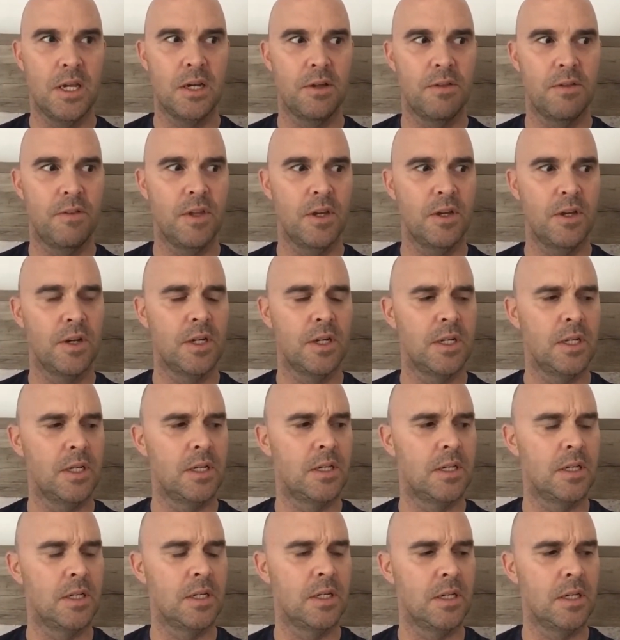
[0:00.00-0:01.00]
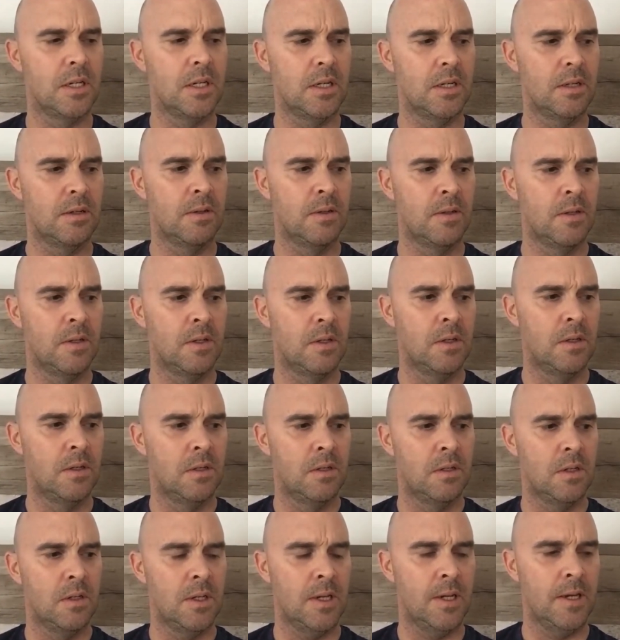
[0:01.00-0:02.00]
I think I did
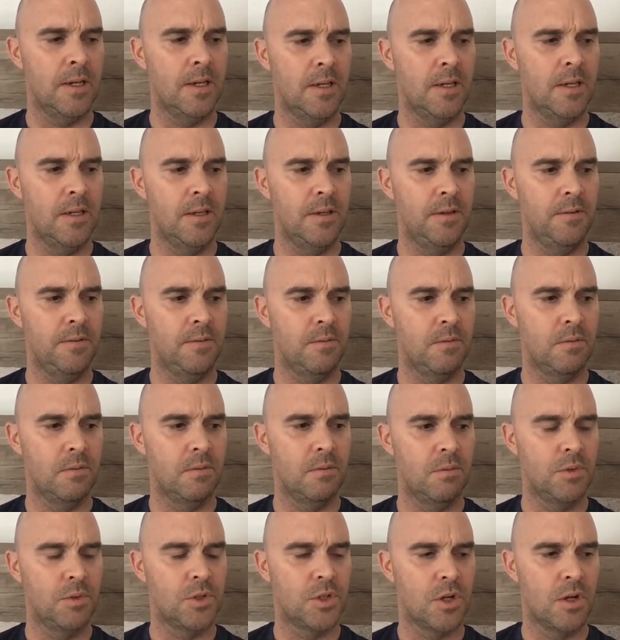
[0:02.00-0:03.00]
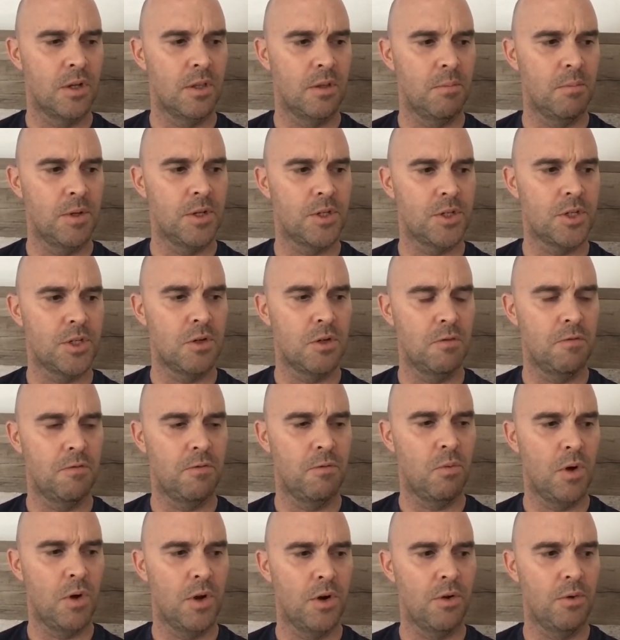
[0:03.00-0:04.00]
it was either myself
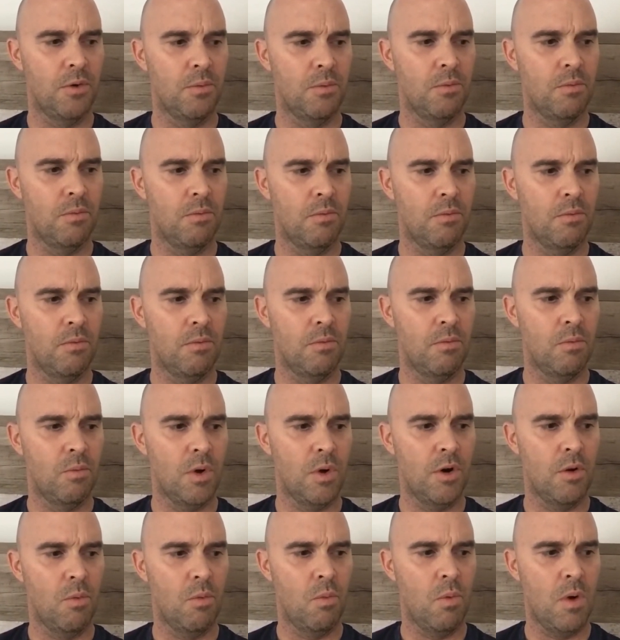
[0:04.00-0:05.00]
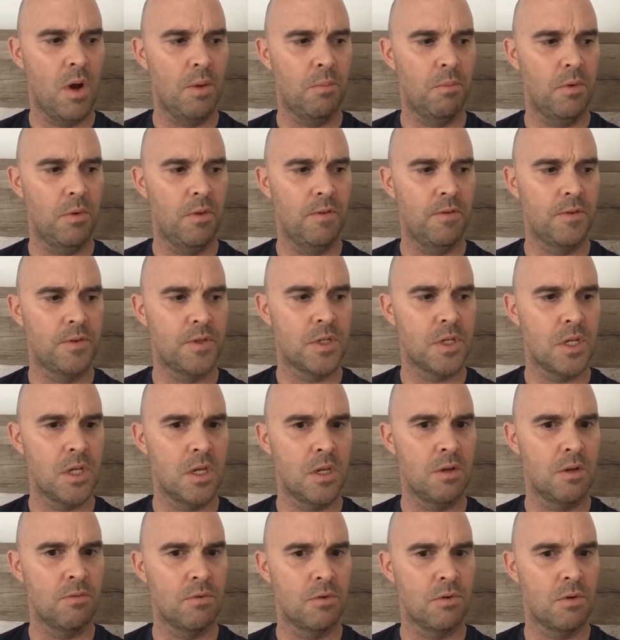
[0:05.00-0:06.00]
one-on-one with
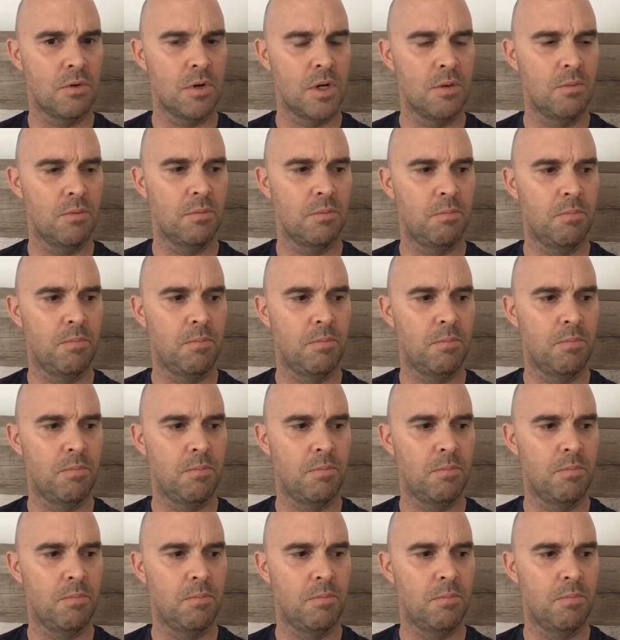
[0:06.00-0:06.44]
Sihing Rory,